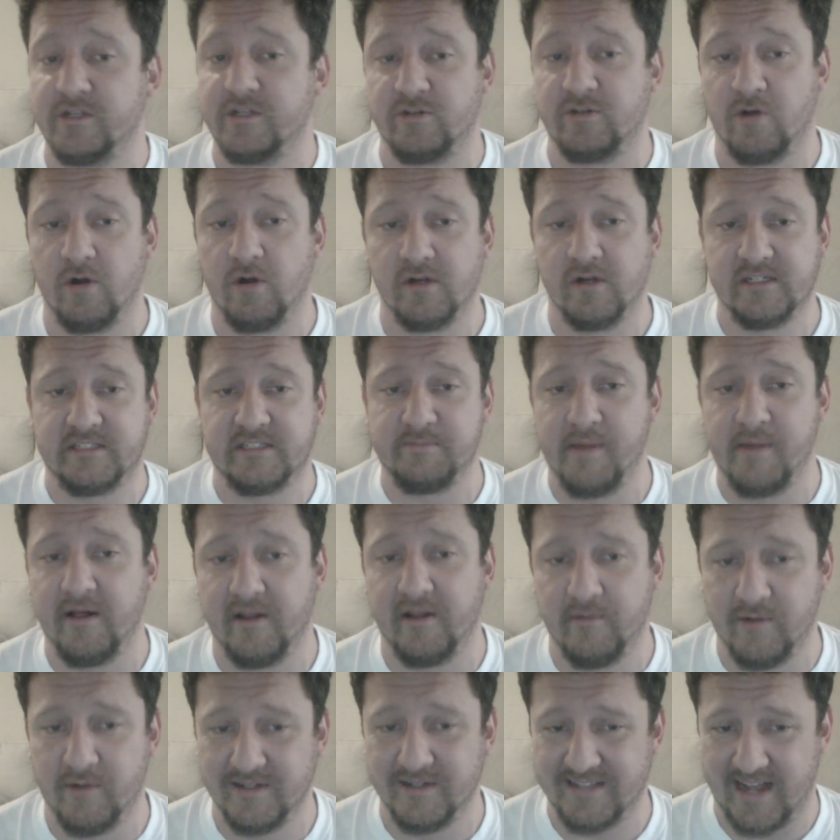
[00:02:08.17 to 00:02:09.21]
strongest
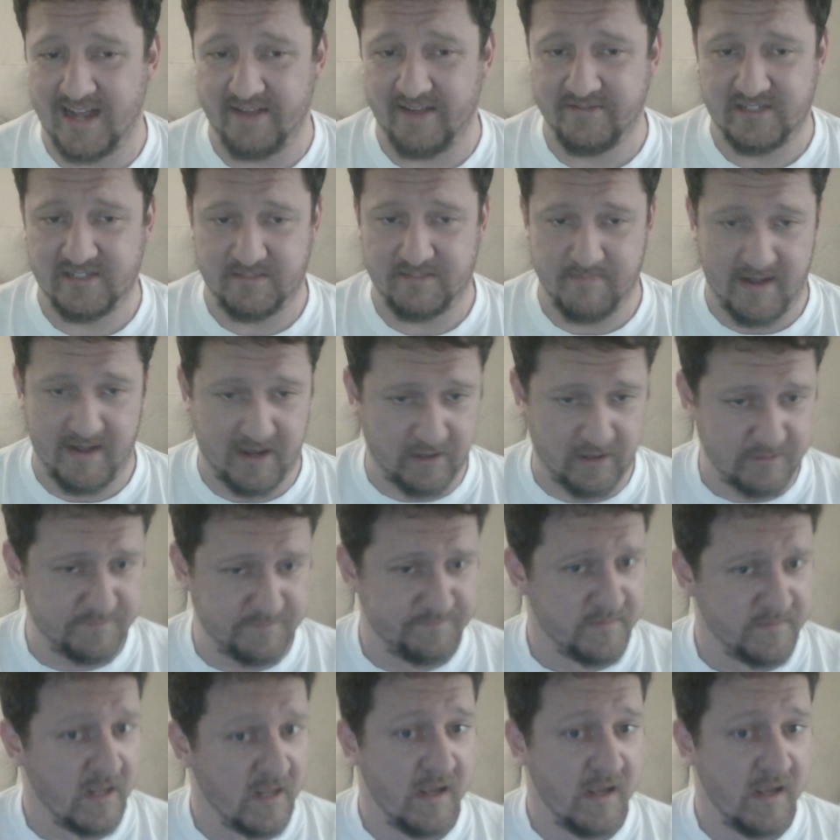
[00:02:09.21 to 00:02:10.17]
smelling ones I've smelled.